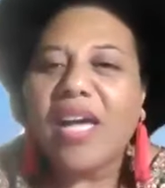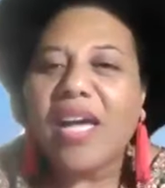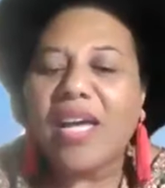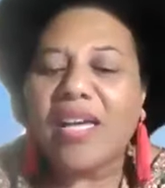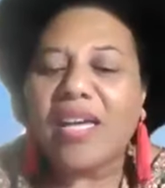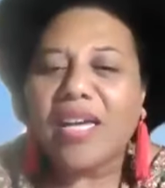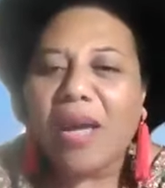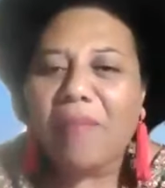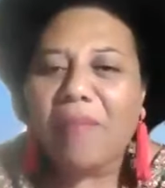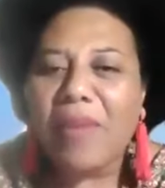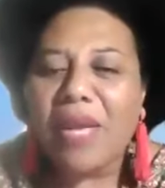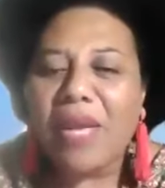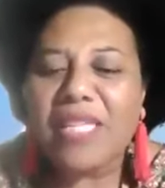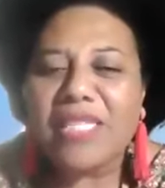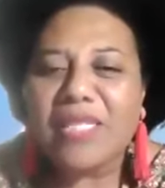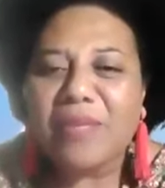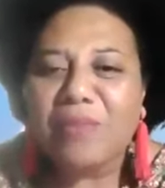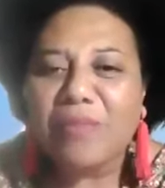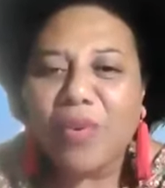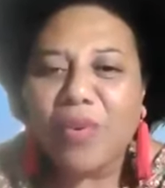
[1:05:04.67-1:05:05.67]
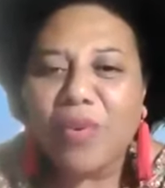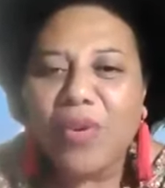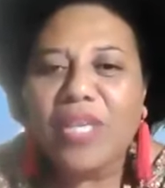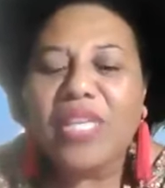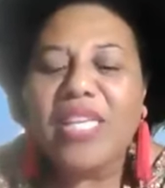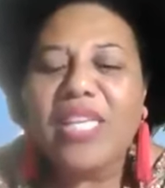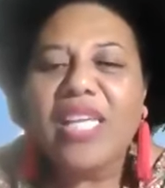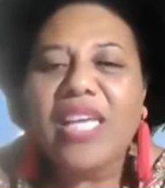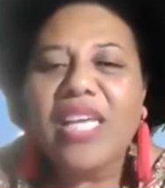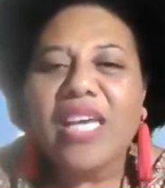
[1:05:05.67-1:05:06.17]
Kamel
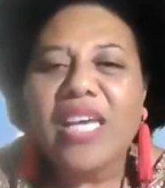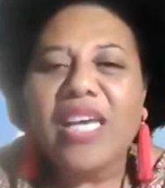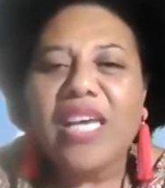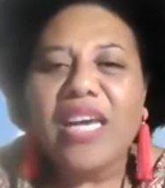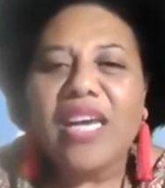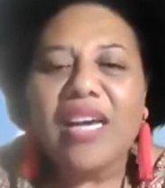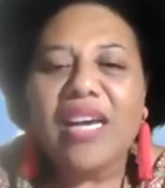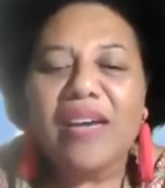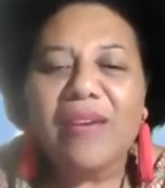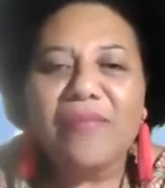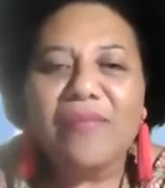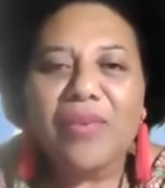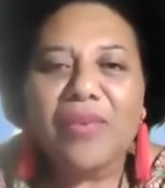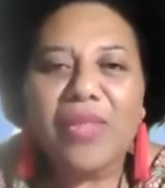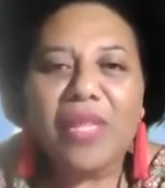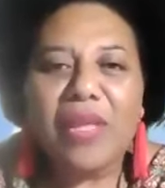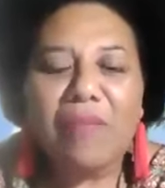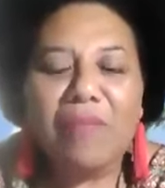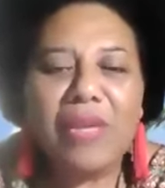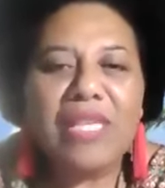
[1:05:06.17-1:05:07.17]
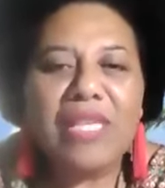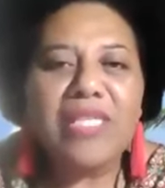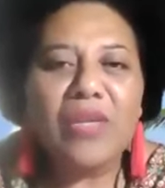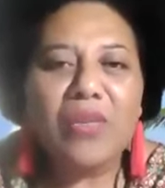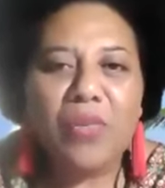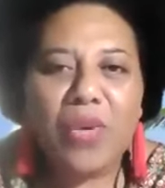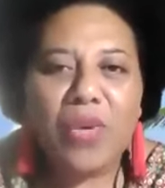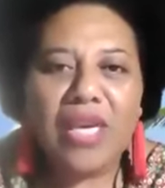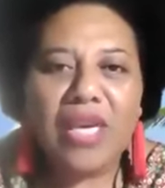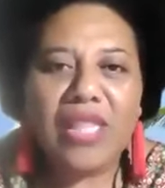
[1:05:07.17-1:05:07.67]
Sipuloni, for the
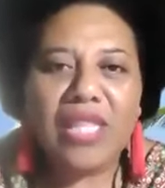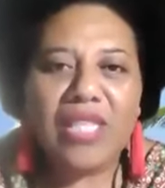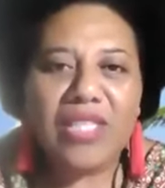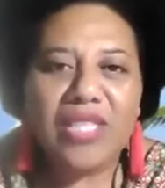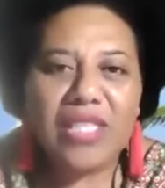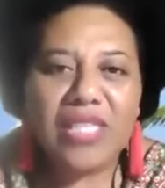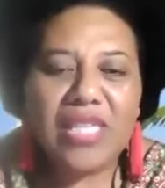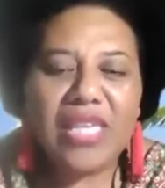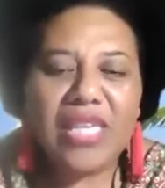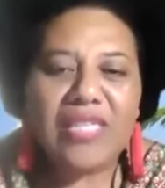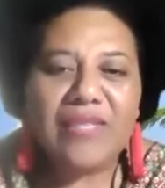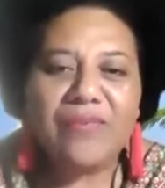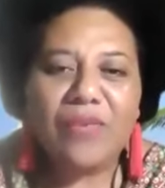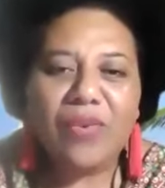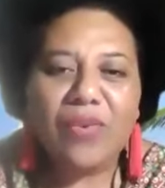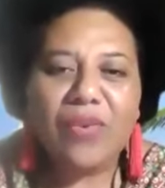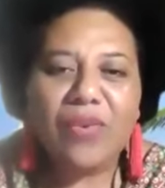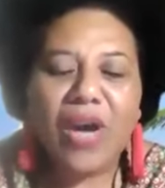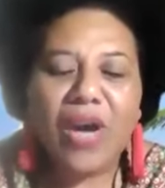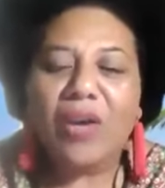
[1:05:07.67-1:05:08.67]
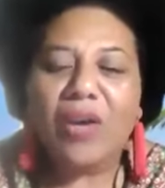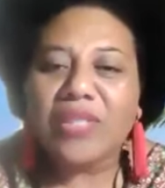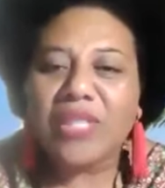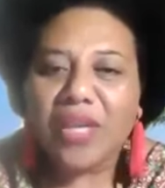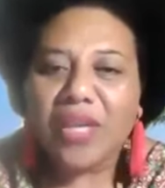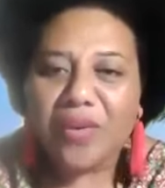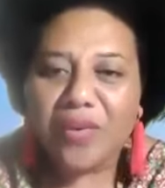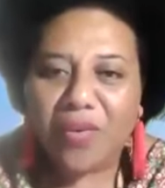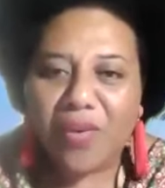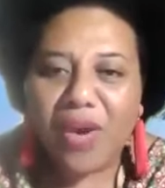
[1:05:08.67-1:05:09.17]
amazing work that she does for
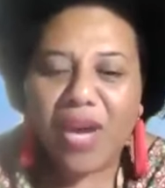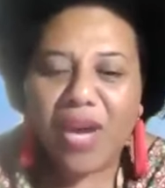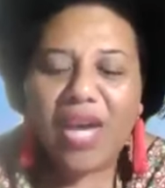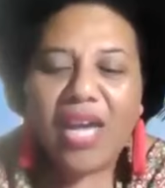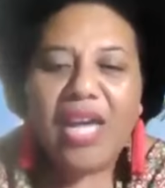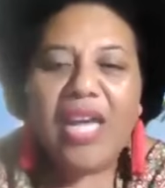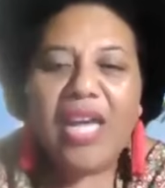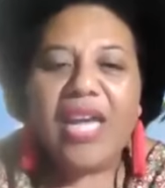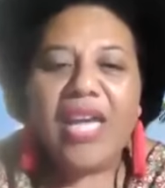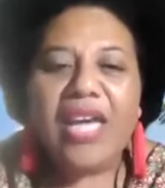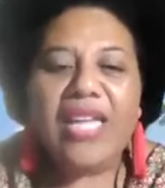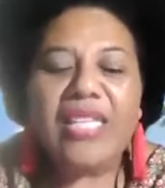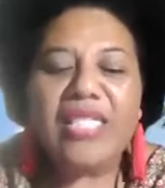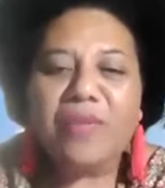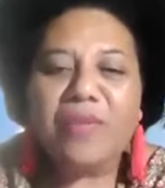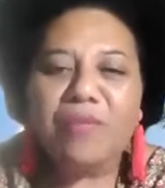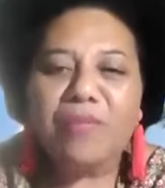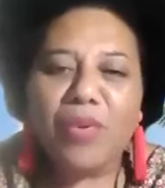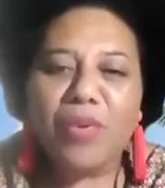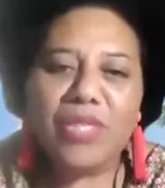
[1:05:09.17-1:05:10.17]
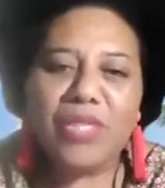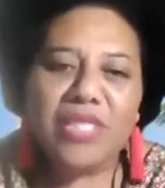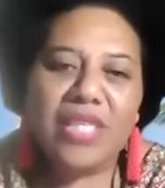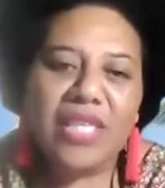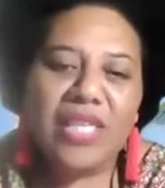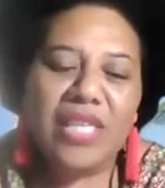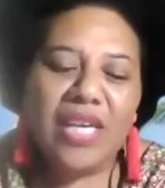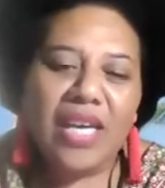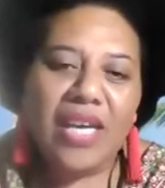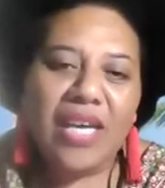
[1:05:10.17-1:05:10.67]
Aotearoa and
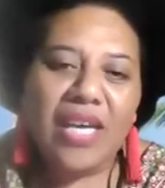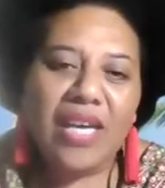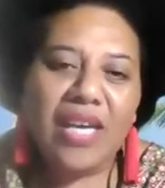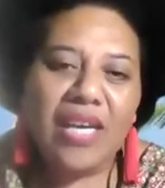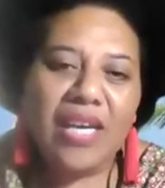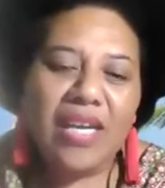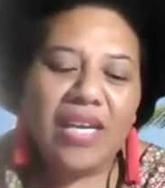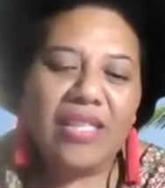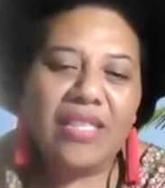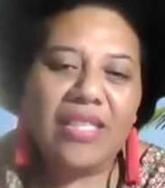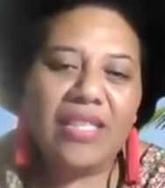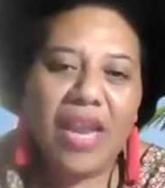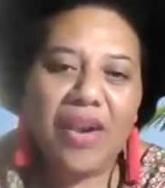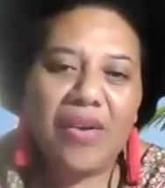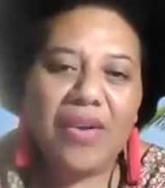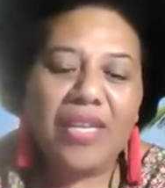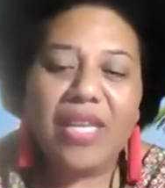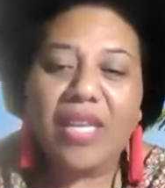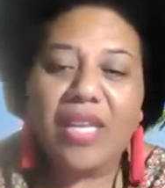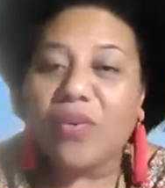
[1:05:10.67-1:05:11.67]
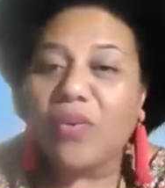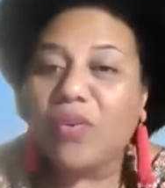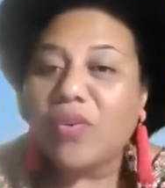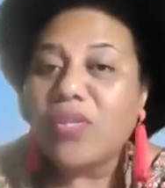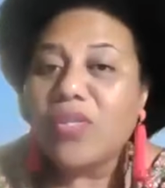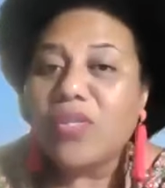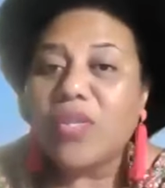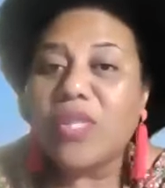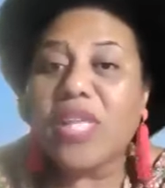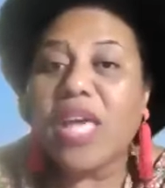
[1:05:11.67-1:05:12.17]
supporting Daren and
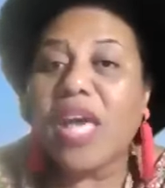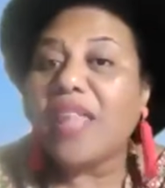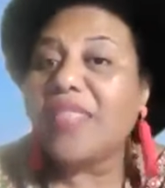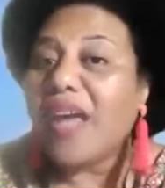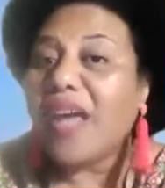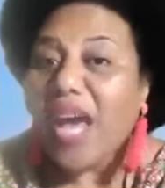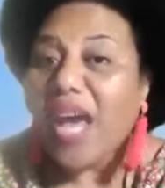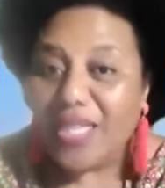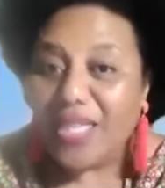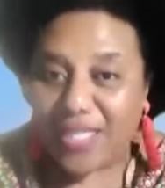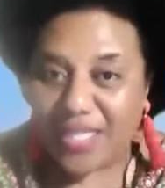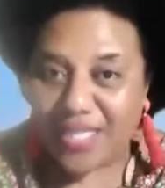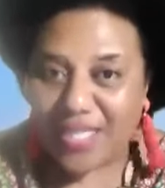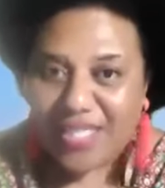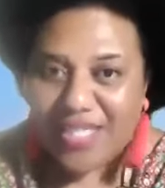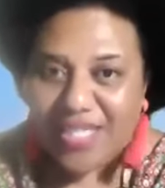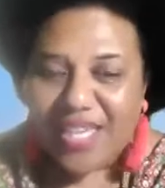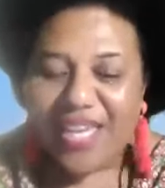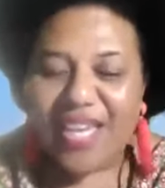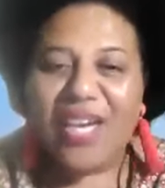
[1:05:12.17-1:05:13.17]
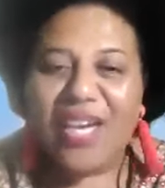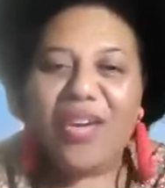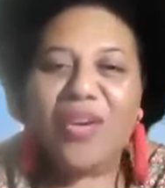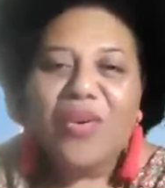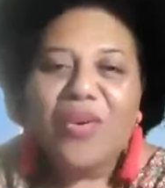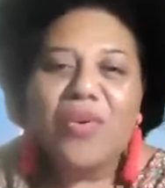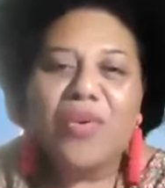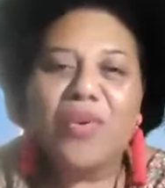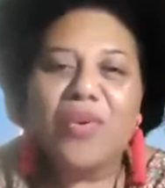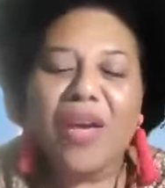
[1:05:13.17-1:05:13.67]
also the other artists
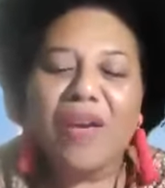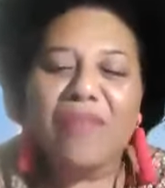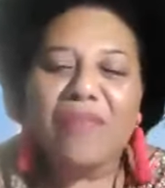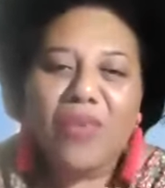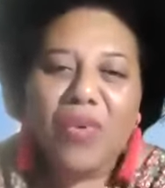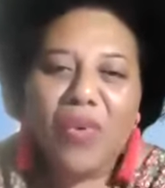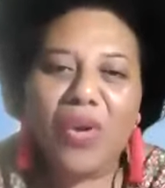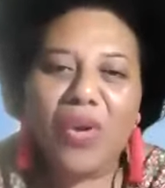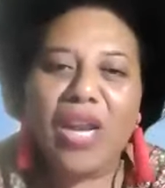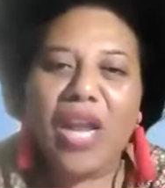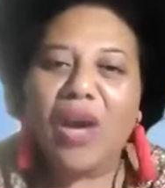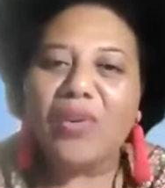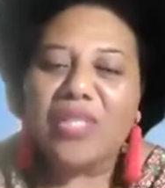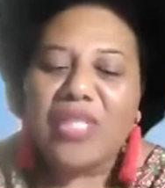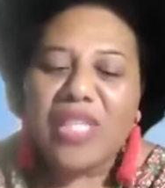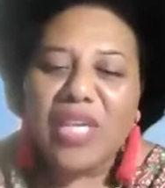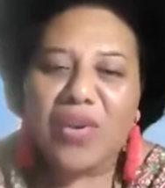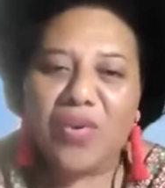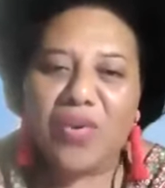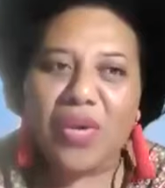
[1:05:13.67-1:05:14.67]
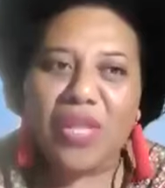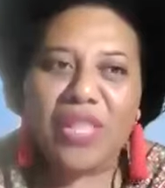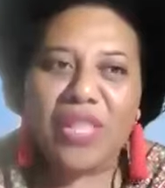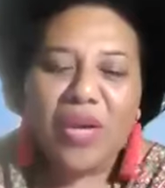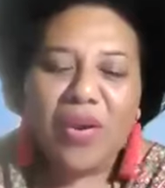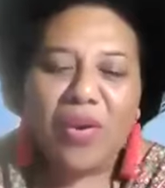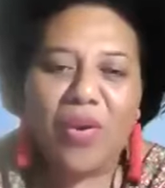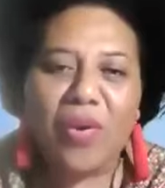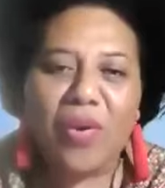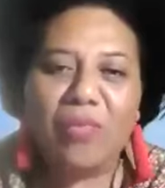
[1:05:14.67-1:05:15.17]
who have called out their
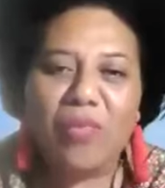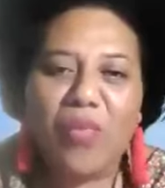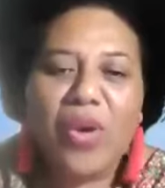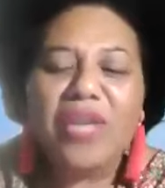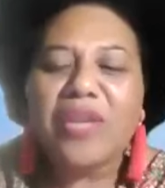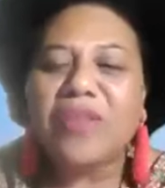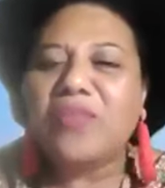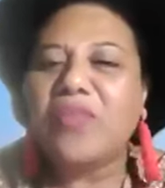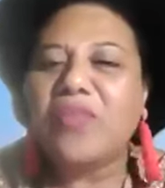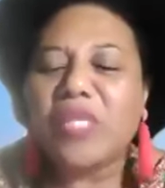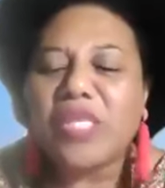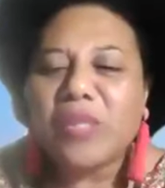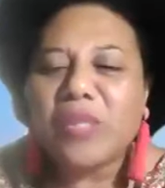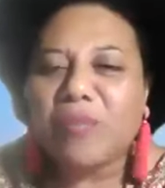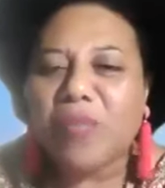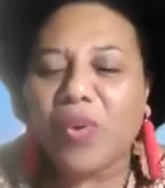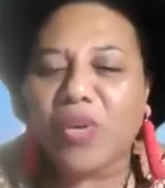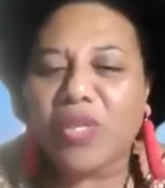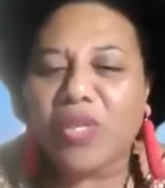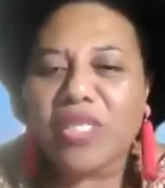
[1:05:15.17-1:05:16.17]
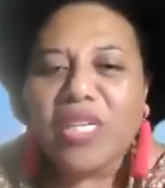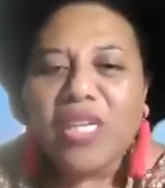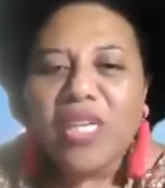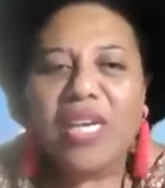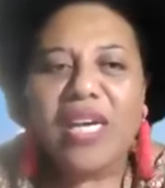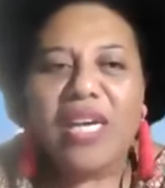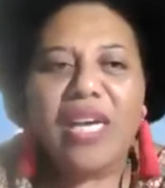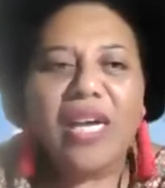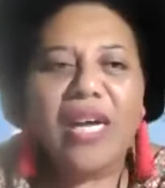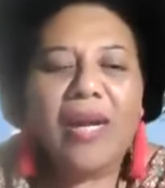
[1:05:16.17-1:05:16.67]
home. Wonderful support
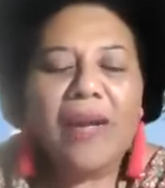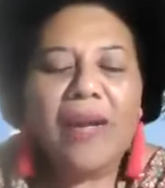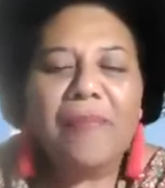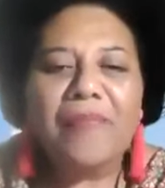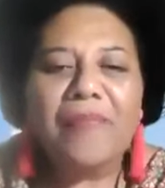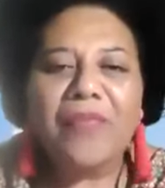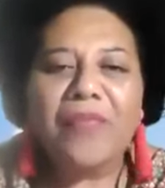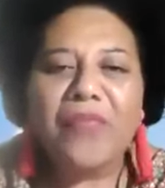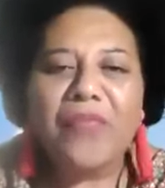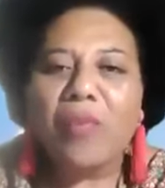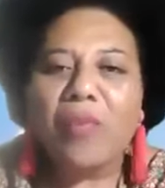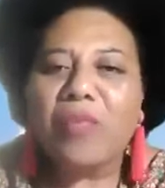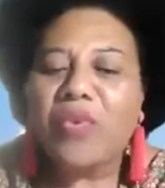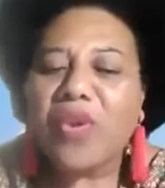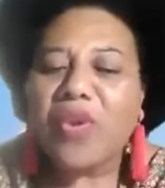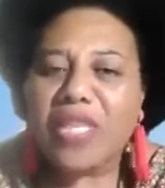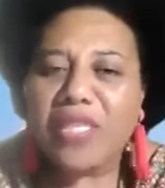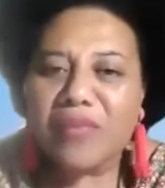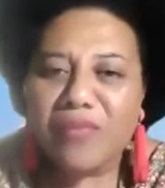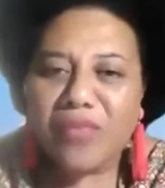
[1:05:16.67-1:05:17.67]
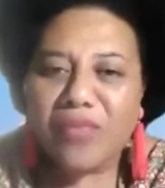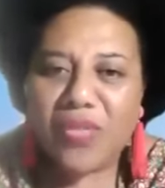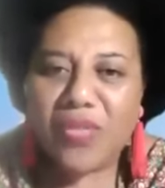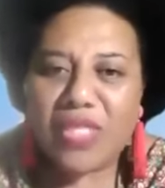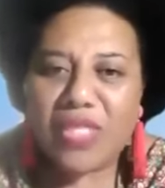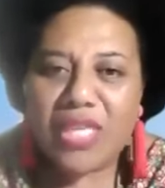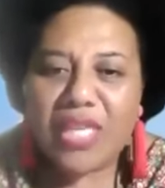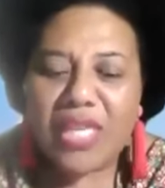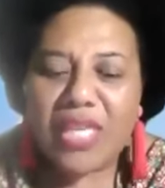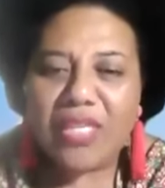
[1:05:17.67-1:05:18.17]
from Creative New
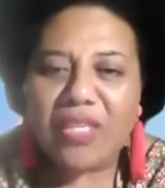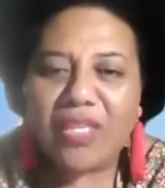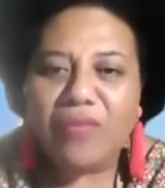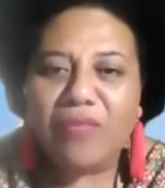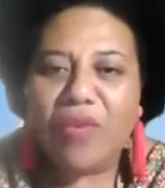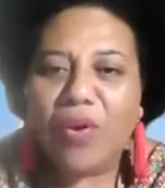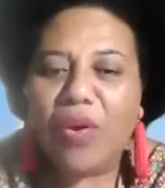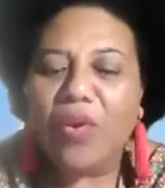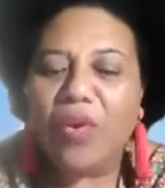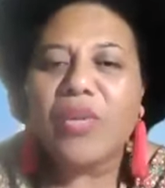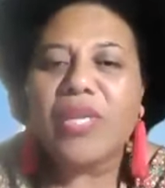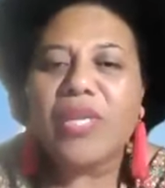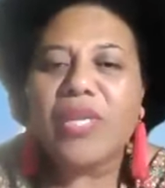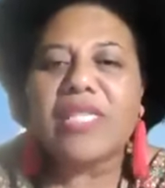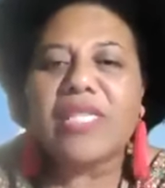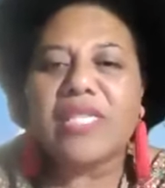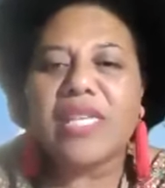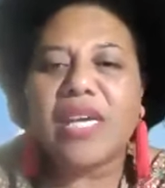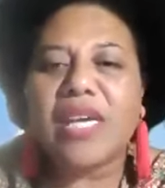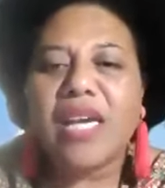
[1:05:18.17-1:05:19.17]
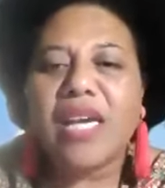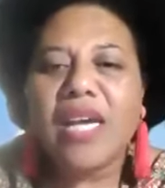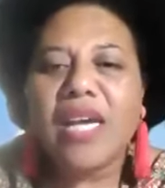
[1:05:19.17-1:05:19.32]
Zealand, who've always